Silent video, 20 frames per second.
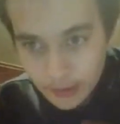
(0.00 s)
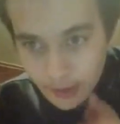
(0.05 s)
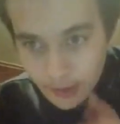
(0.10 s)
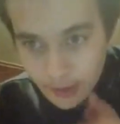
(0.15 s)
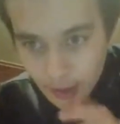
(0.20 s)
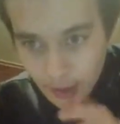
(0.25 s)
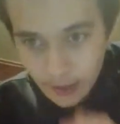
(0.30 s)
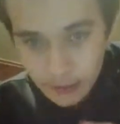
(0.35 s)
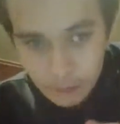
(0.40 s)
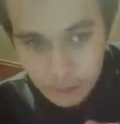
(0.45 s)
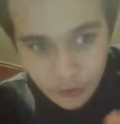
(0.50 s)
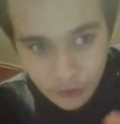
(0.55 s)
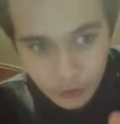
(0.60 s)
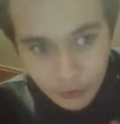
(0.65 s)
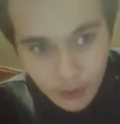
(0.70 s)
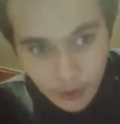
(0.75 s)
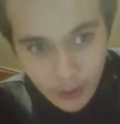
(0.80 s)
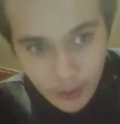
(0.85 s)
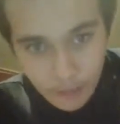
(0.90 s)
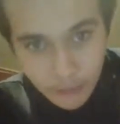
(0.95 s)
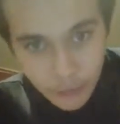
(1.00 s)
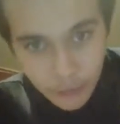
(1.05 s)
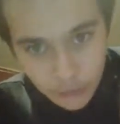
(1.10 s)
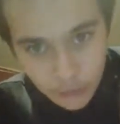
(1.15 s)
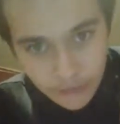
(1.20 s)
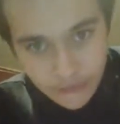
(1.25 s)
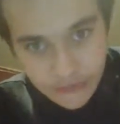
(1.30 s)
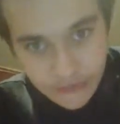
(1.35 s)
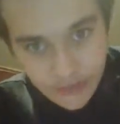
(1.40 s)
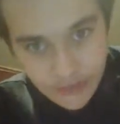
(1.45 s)
I'm going to go grab the
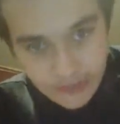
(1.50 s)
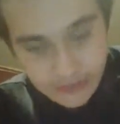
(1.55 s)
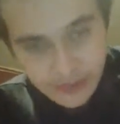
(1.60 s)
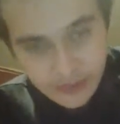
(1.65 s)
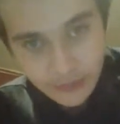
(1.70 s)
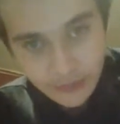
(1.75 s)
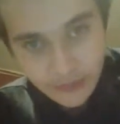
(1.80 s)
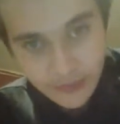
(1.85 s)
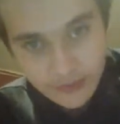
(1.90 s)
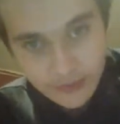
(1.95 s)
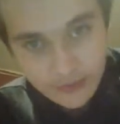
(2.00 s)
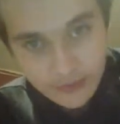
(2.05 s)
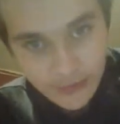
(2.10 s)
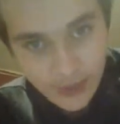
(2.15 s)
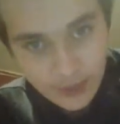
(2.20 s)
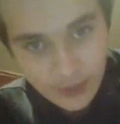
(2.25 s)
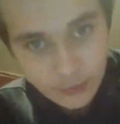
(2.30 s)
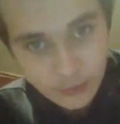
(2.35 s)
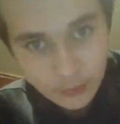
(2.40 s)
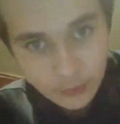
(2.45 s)
receipt to get the exact